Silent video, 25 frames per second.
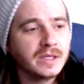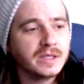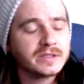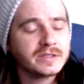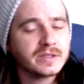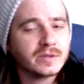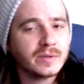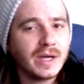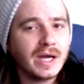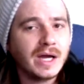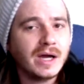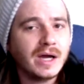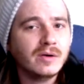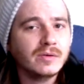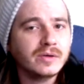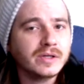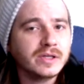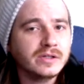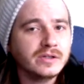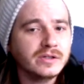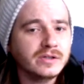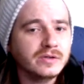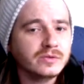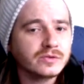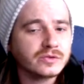So how
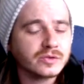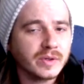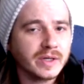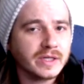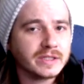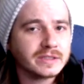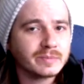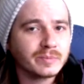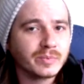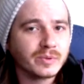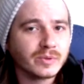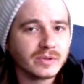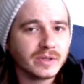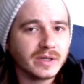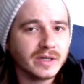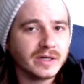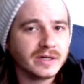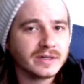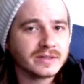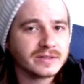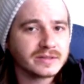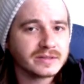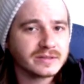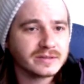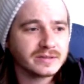can you transport
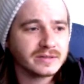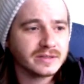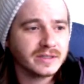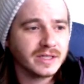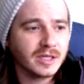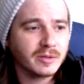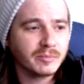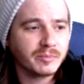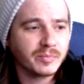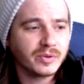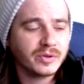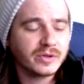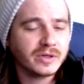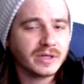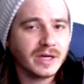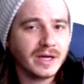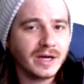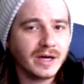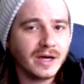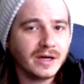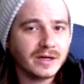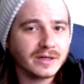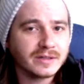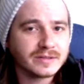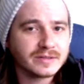us and put
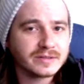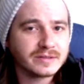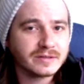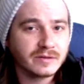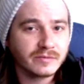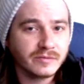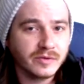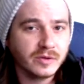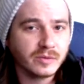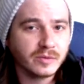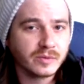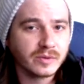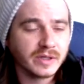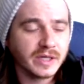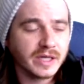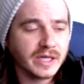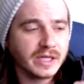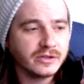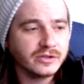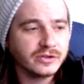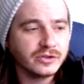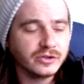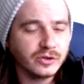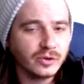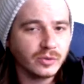us, the viewer,
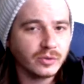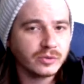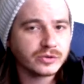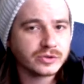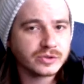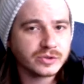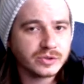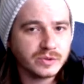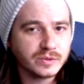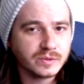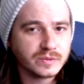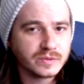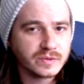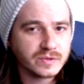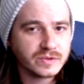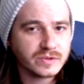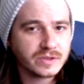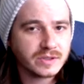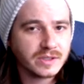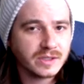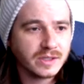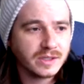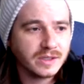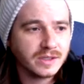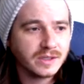in your
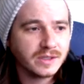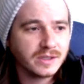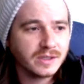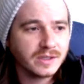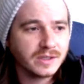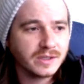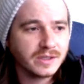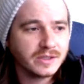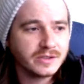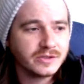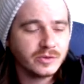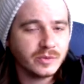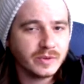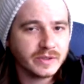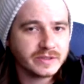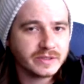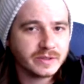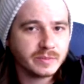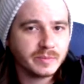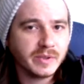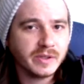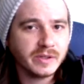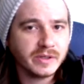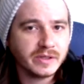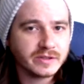shoes to
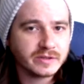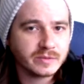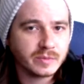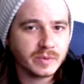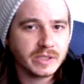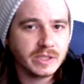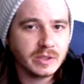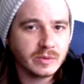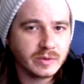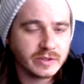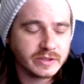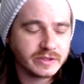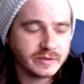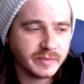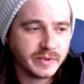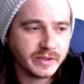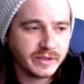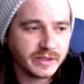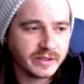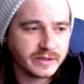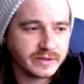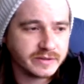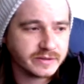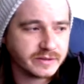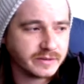experience what you
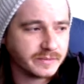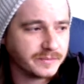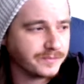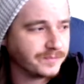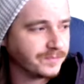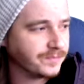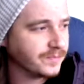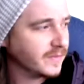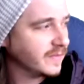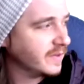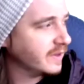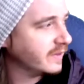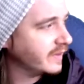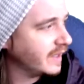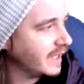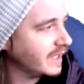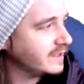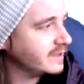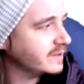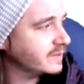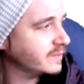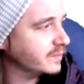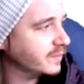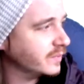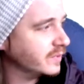experienced?
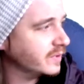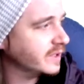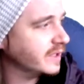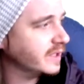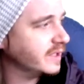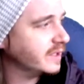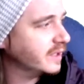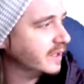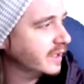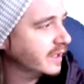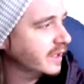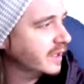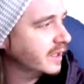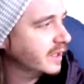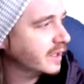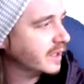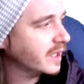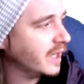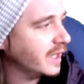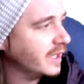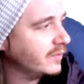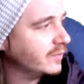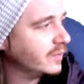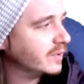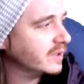That's really
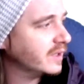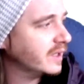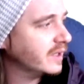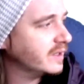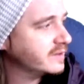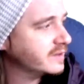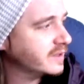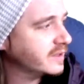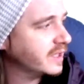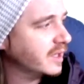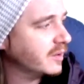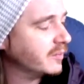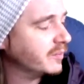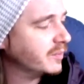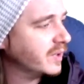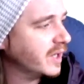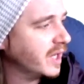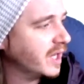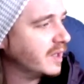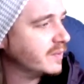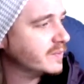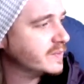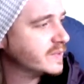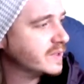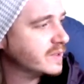kind of what landscape
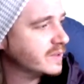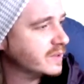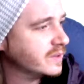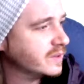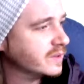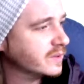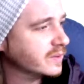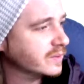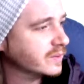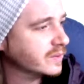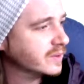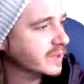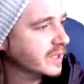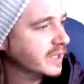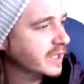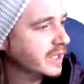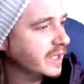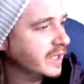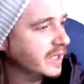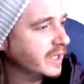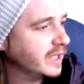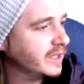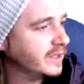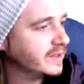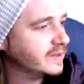aims to do.
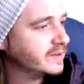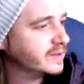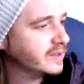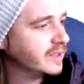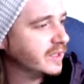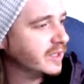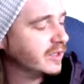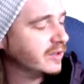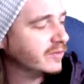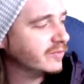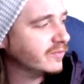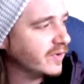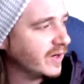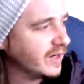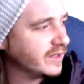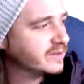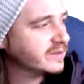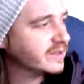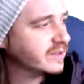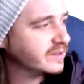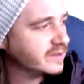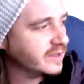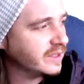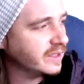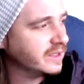It
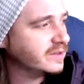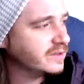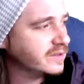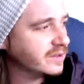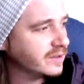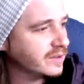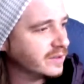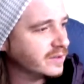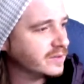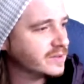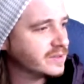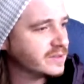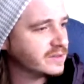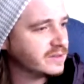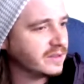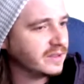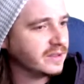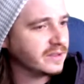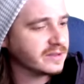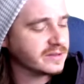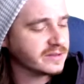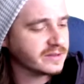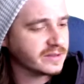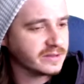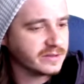invites us into those
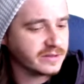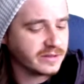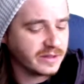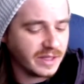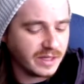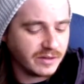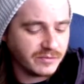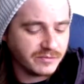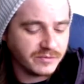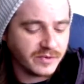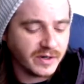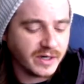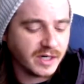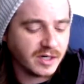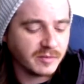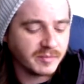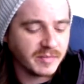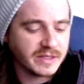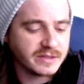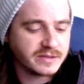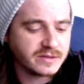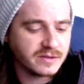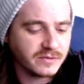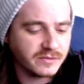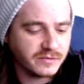scenes, into that
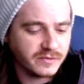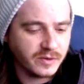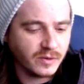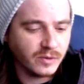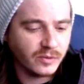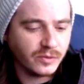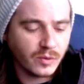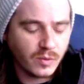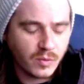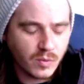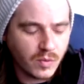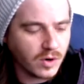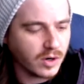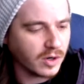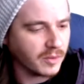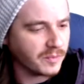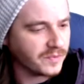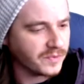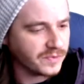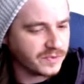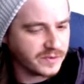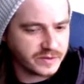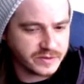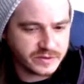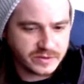environment, to feel the
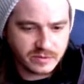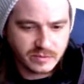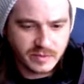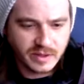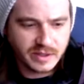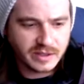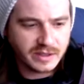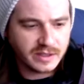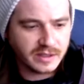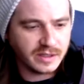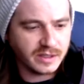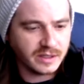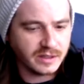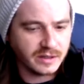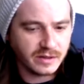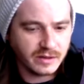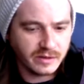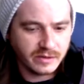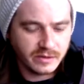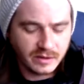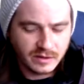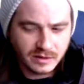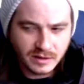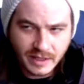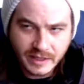warmth, the serenity,
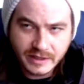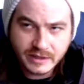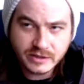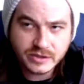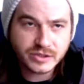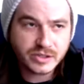the light